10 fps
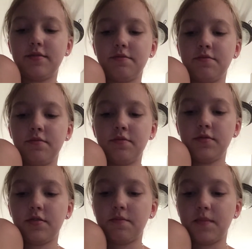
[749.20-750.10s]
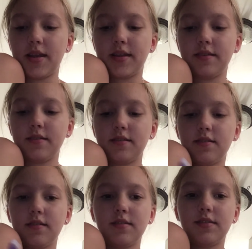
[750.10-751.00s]
So, don't mind.
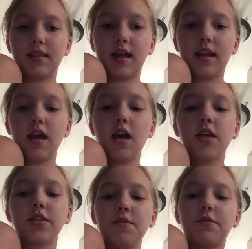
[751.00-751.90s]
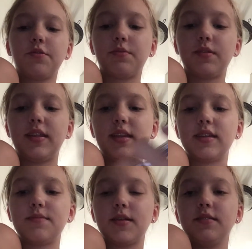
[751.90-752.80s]
Yeah. They're both really
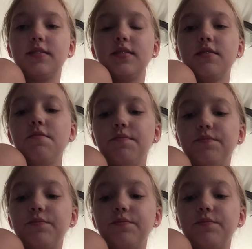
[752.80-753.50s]
nice pens, though.